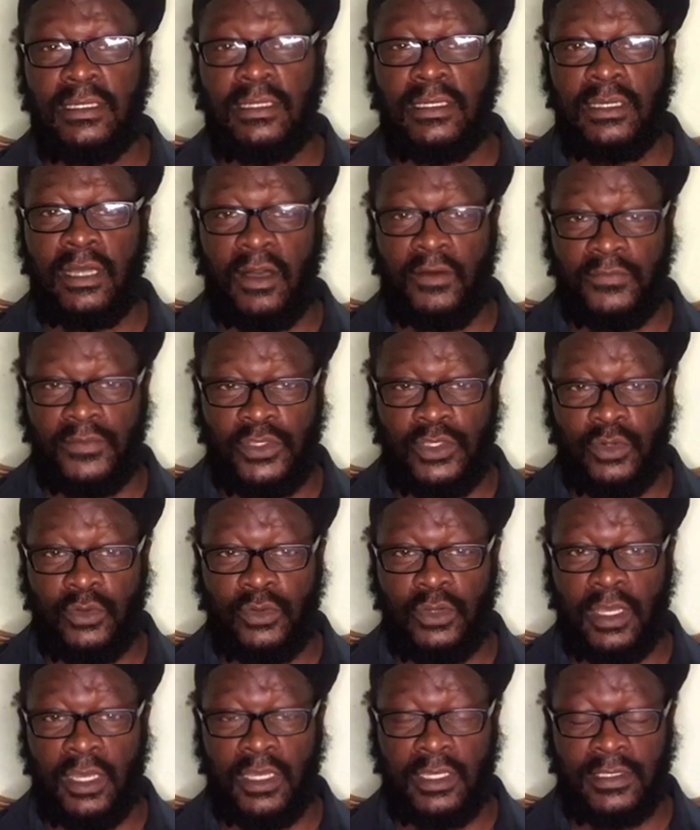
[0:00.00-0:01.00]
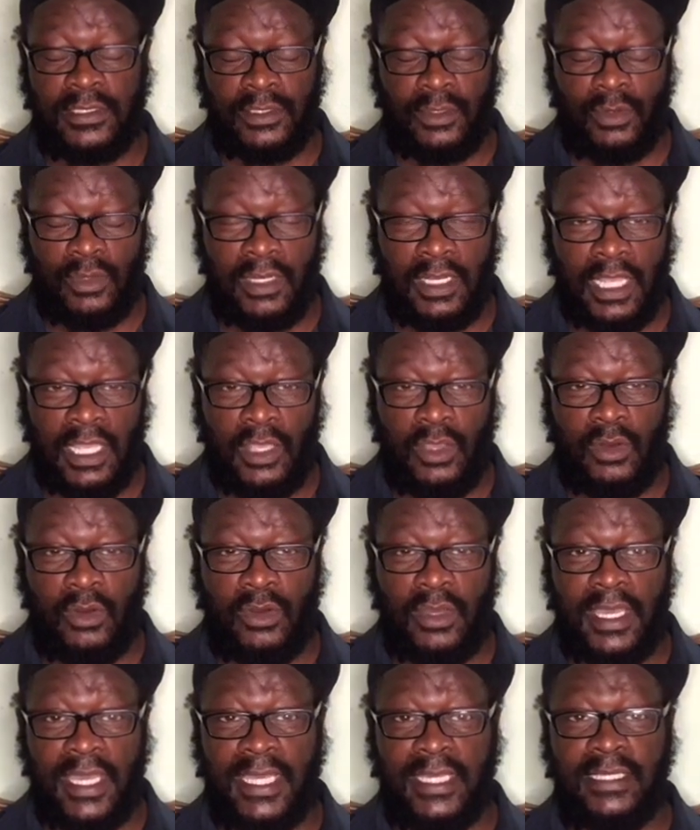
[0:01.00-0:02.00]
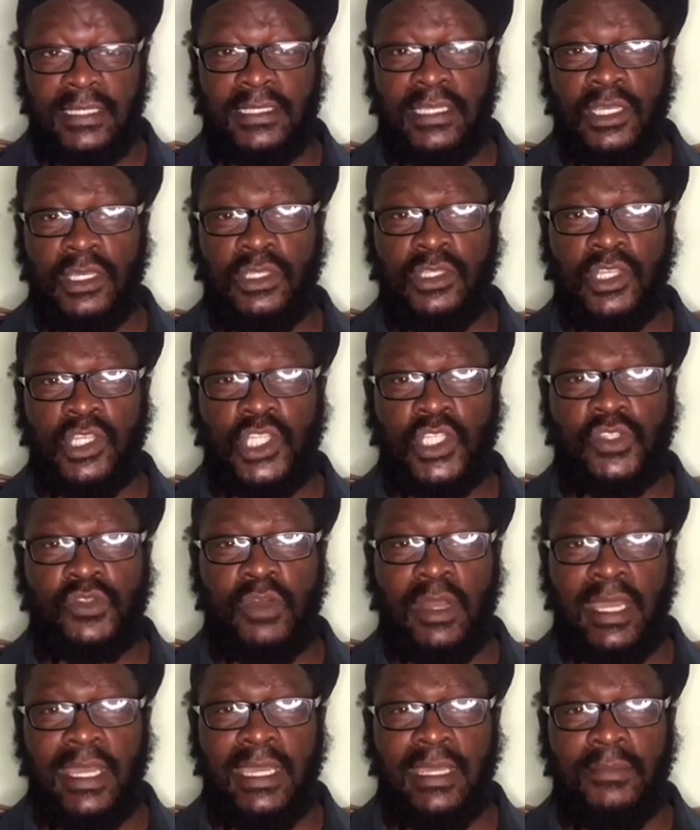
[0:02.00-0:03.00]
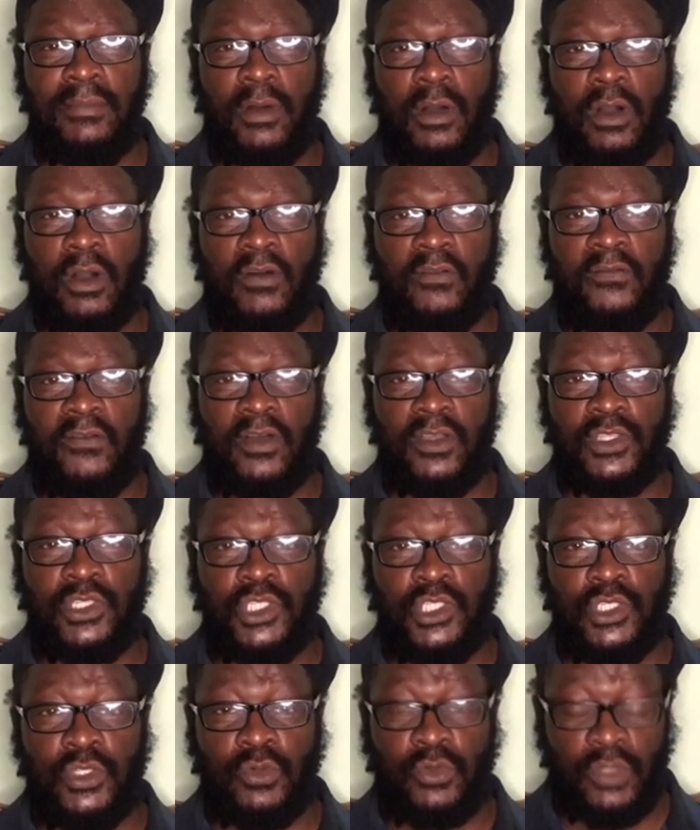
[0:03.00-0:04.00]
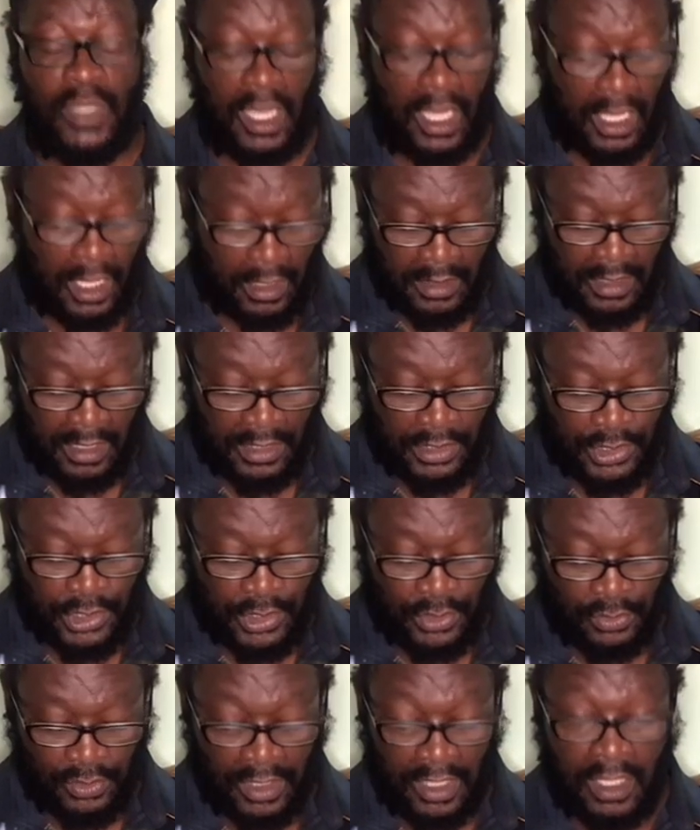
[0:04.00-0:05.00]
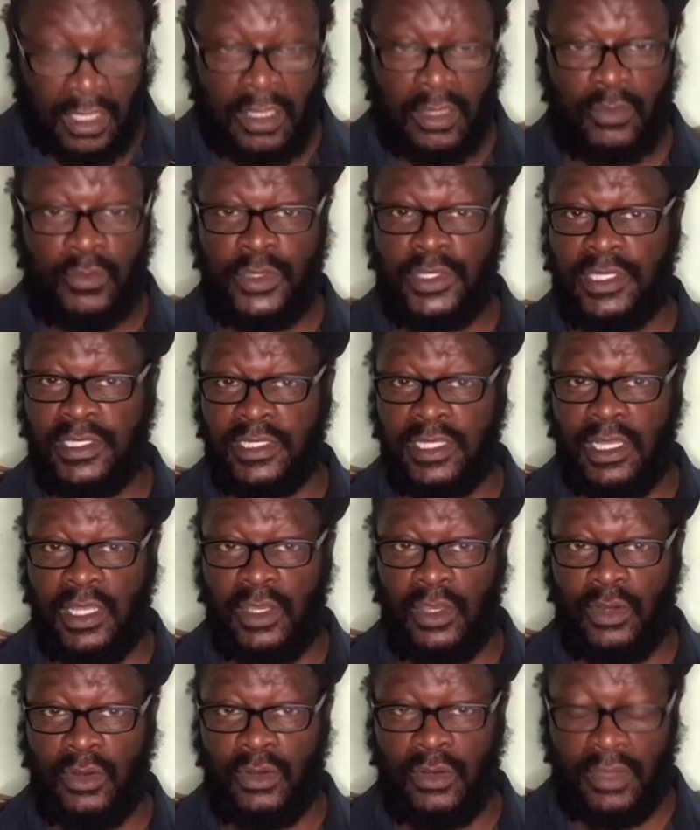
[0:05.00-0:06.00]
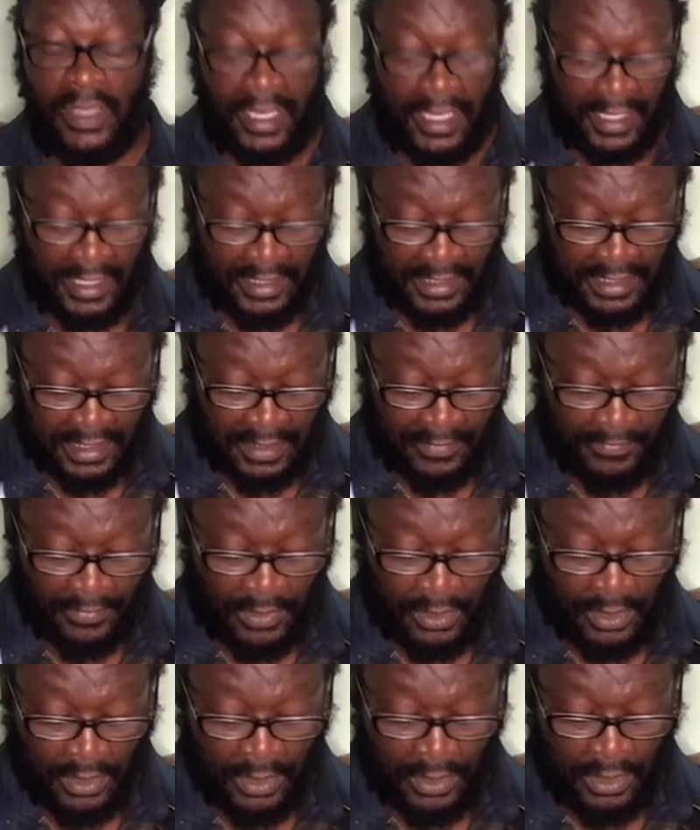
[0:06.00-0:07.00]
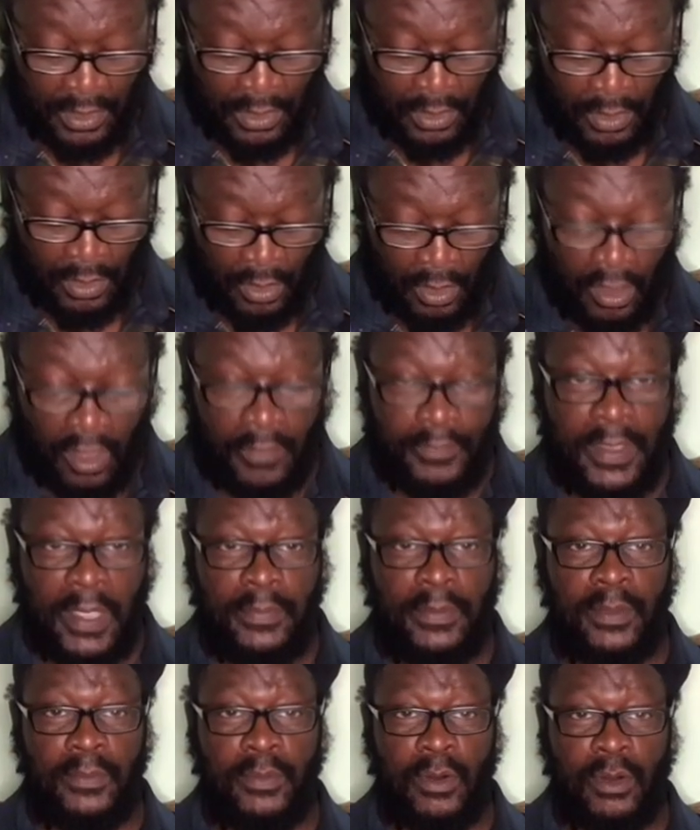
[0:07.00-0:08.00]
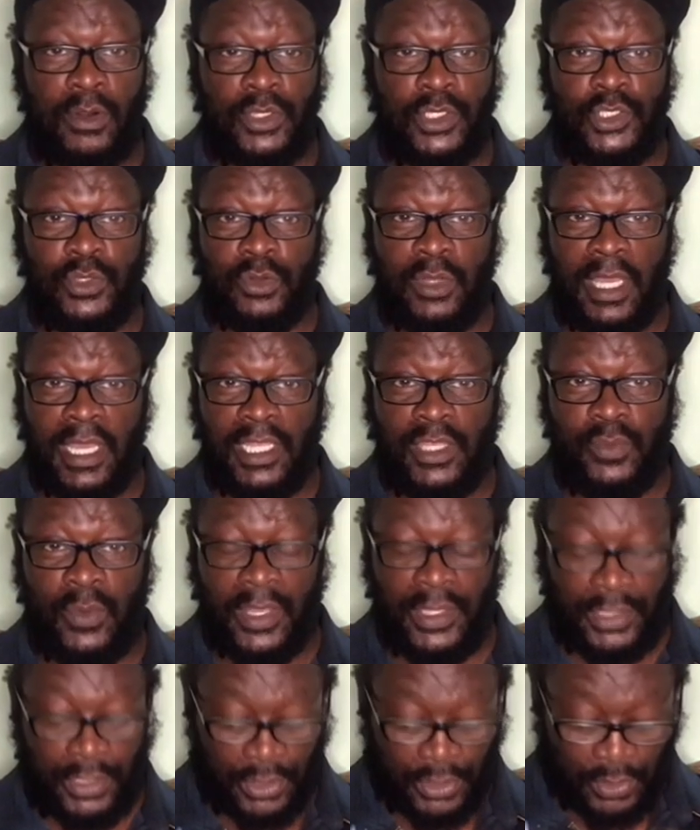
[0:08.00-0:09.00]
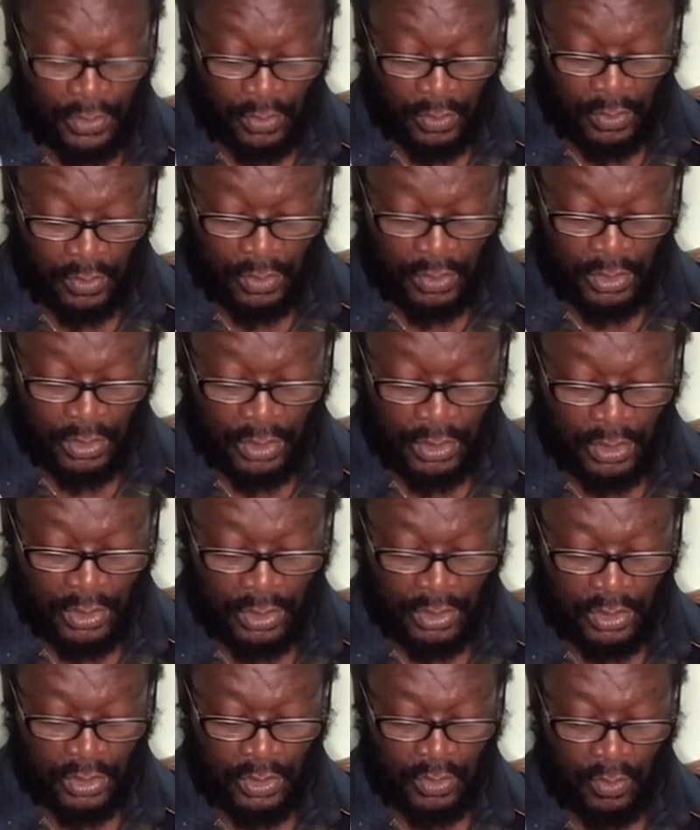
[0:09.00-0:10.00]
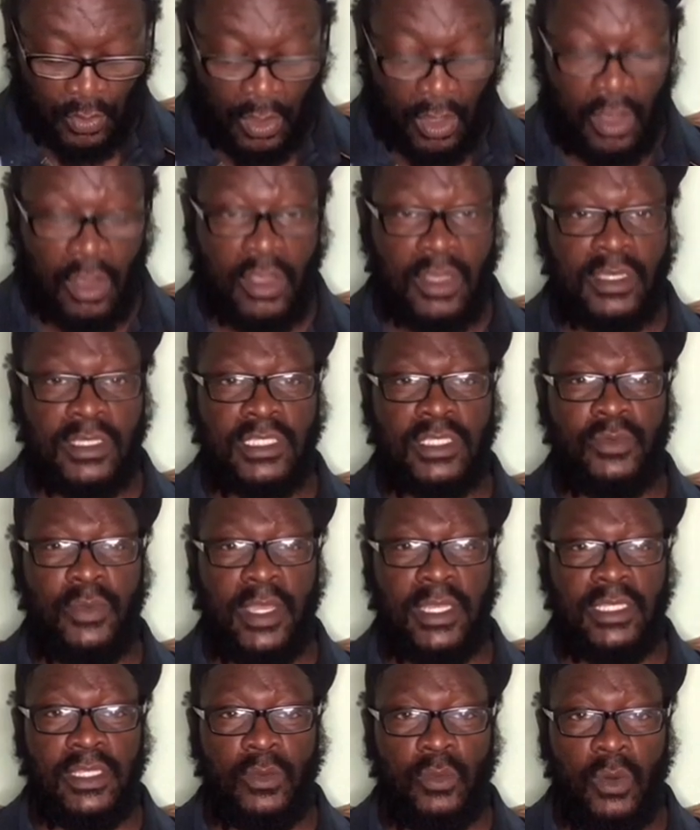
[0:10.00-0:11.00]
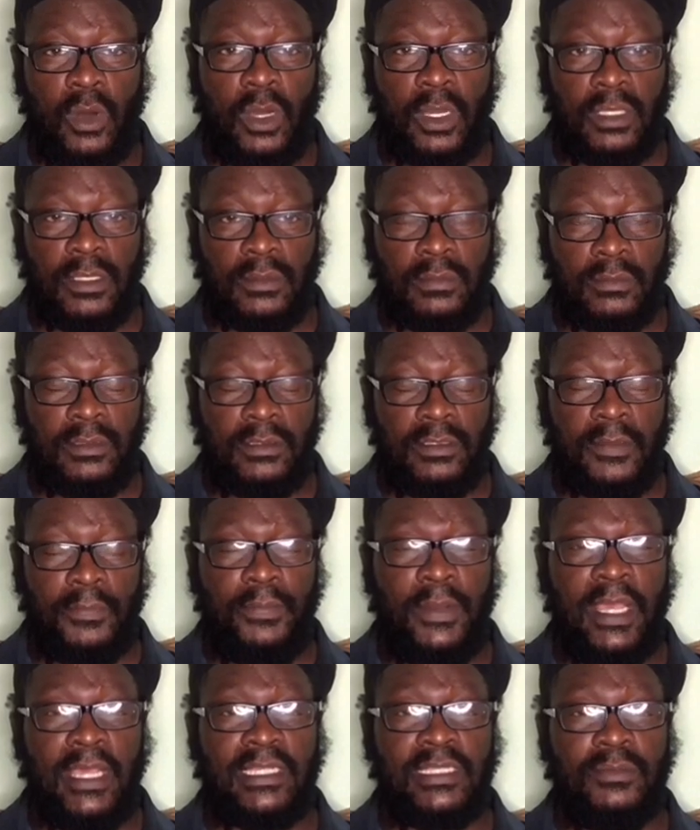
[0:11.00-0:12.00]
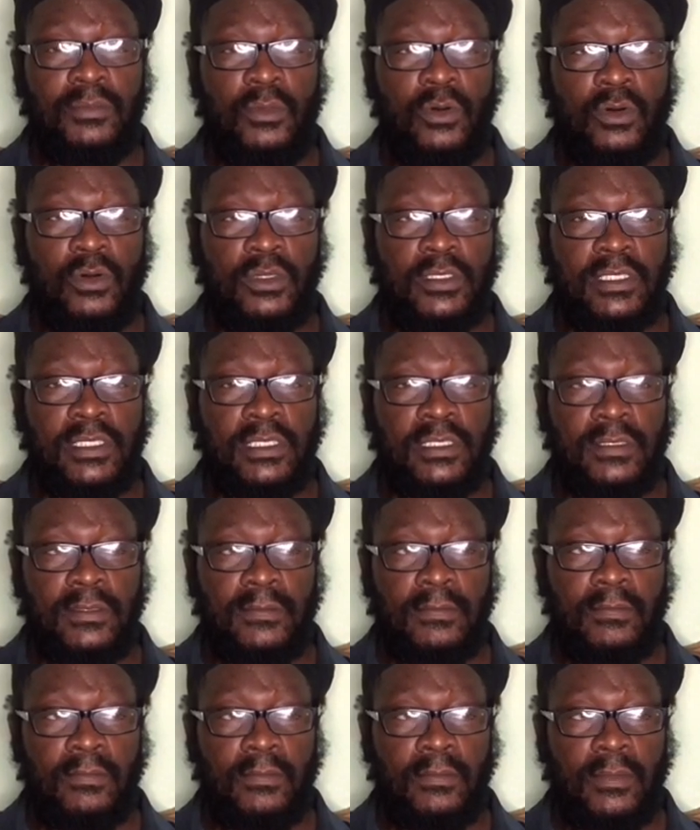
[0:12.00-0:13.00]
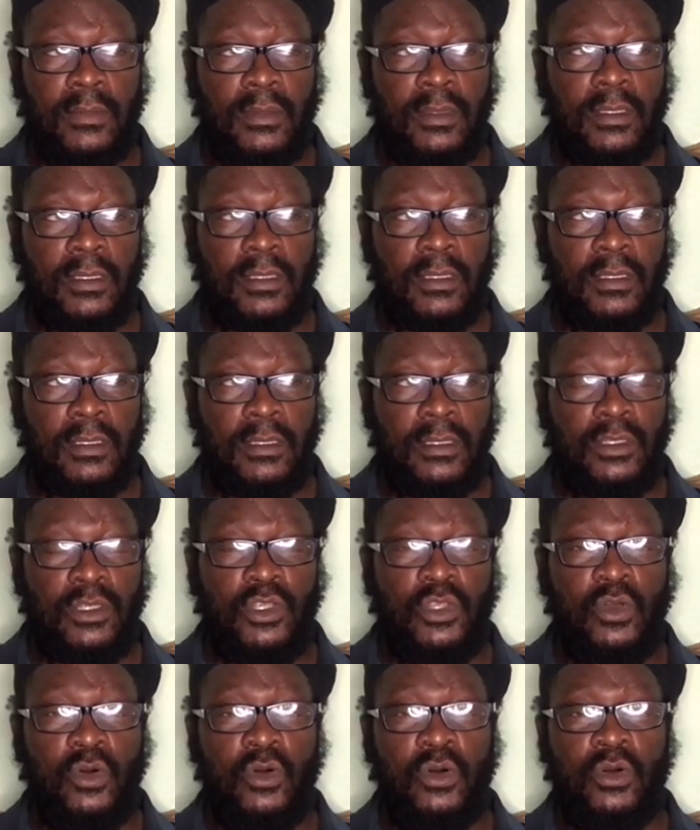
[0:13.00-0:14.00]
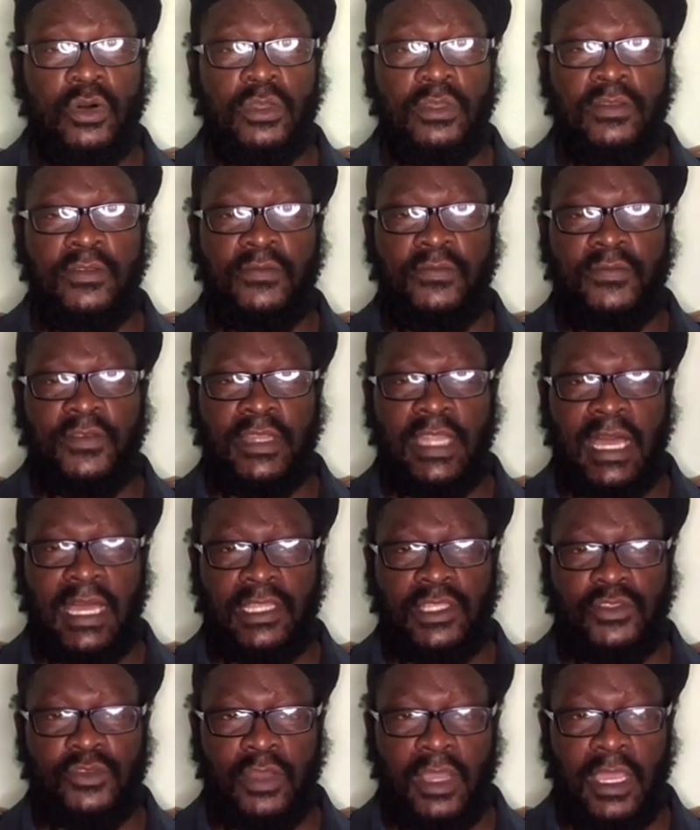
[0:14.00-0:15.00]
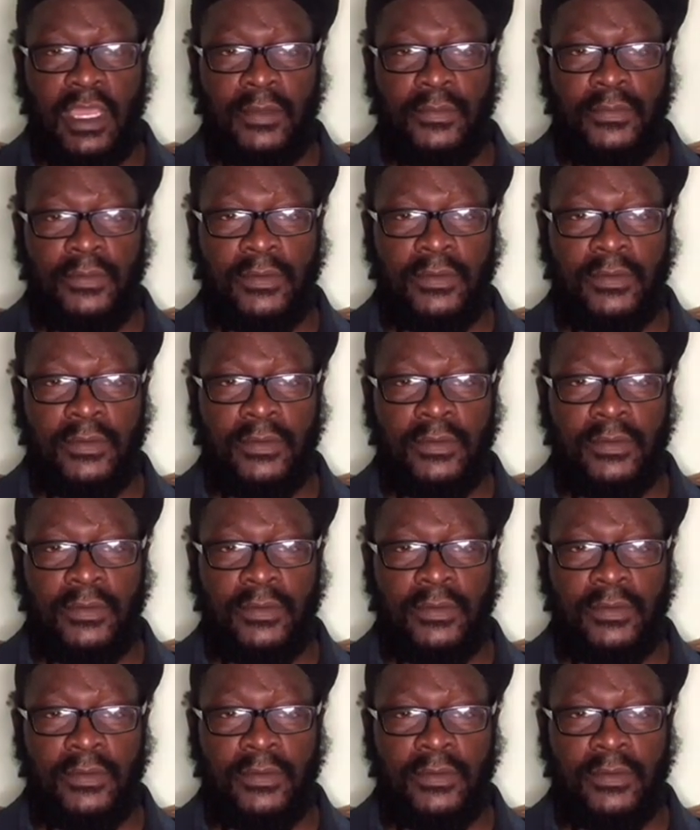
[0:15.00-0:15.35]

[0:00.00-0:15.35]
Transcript: of Judah. So Leo is the tribe of Judah. And Judah, which is Leo, is all people born July 22 to August 21. The place most known for that tribe